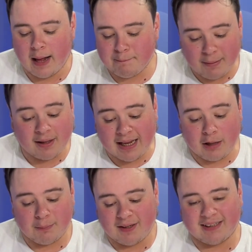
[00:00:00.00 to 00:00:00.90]
Burton
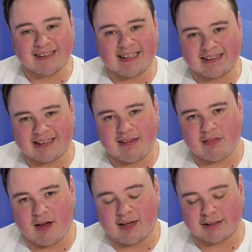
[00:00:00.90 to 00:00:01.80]
Albion in 16th,
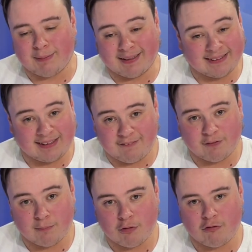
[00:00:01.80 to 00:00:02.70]
I expect
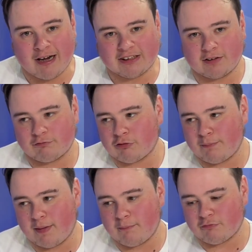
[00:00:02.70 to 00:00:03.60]
significant progression from
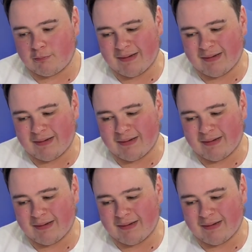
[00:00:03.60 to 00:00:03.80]
them from